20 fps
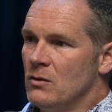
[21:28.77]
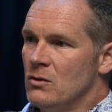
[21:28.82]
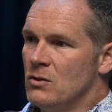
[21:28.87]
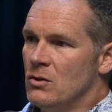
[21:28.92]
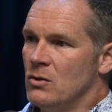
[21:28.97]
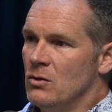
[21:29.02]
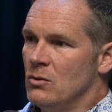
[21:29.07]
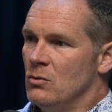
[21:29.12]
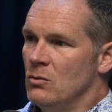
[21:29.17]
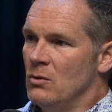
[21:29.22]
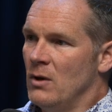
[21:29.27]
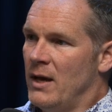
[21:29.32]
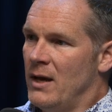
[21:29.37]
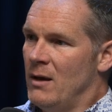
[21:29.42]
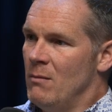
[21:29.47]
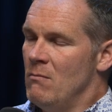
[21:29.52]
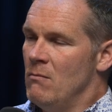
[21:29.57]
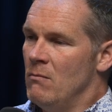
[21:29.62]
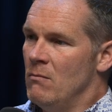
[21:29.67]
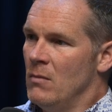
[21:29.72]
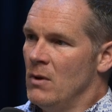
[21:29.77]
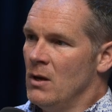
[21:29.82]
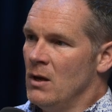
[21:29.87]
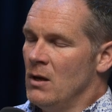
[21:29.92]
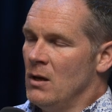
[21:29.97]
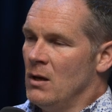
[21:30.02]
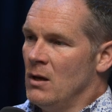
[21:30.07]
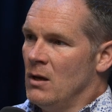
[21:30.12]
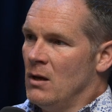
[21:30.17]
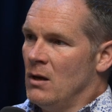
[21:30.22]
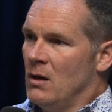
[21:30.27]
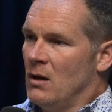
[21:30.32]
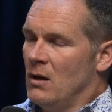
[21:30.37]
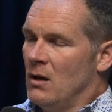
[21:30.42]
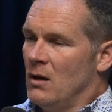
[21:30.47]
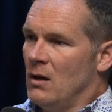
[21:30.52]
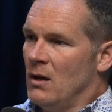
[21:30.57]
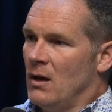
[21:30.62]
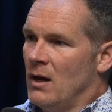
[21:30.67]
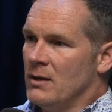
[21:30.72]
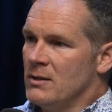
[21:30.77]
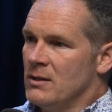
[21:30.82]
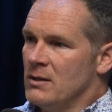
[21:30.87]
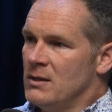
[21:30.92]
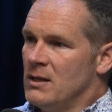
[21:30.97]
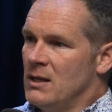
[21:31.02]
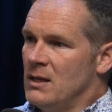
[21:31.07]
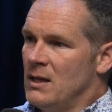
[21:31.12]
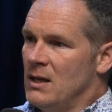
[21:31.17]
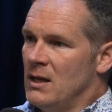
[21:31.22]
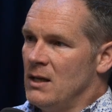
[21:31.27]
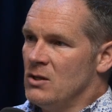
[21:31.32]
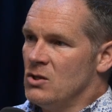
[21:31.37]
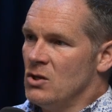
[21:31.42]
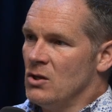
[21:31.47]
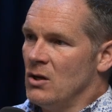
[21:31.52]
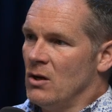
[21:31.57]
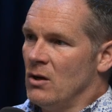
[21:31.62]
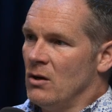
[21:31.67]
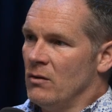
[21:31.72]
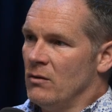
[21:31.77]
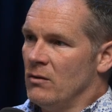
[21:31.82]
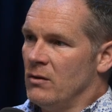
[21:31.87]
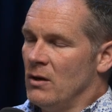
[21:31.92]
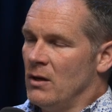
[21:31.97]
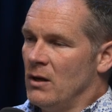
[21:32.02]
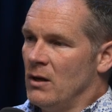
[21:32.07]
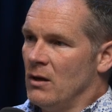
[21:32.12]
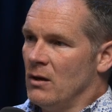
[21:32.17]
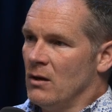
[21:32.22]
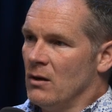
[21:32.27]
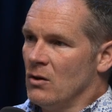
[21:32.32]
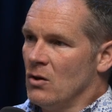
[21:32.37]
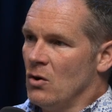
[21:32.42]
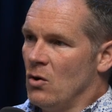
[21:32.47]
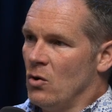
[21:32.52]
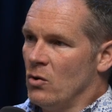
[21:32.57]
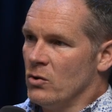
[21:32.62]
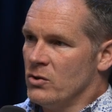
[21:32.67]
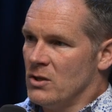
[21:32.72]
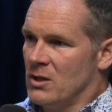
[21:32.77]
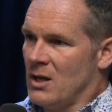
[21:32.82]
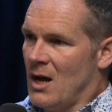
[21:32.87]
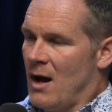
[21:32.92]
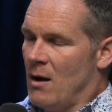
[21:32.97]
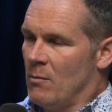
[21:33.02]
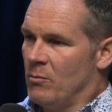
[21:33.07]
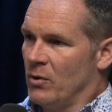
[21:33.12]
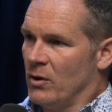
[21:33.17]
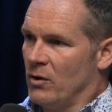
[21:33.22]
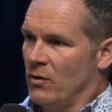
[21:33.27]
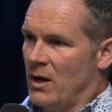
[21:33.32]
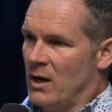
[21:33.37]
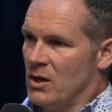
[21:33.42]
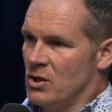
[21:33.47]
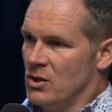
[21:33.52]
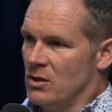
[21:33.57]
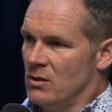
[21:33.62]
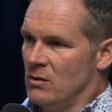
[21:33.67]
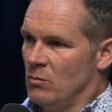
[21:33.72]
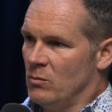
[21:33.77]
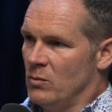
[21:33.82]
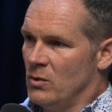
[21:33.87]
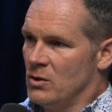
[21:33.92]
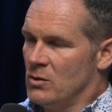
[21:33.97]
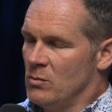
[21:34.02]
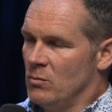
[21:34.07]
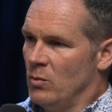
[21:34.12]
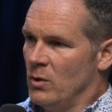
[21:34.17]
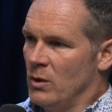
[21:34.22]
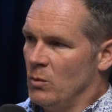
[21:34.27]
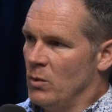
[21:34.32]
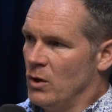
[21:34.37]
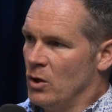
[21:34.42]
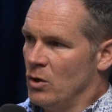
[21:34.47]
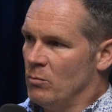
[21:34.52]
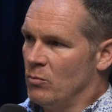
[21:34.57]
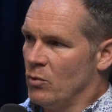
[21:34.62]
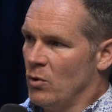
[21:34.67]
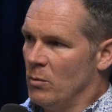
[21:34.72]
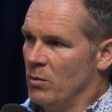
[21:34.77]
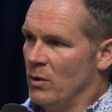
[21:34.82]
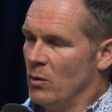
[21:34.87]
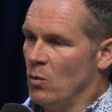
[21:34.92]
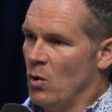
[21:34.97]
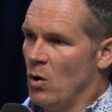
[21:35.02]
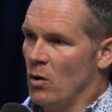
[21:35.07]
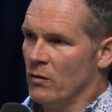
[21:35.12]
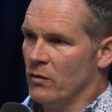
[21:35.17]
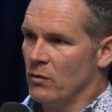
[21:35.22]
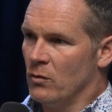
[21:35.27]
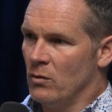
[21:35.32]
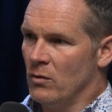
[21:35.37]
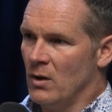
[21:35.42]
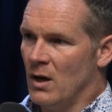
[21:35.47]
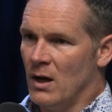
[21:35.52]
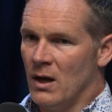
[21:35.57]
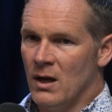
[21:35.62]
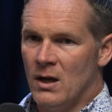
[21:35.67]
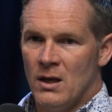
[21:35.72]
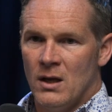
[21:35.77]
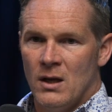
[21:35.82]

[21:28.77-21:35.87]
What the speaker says: to him as a teenager that caused that progression, and we could probably walk through that.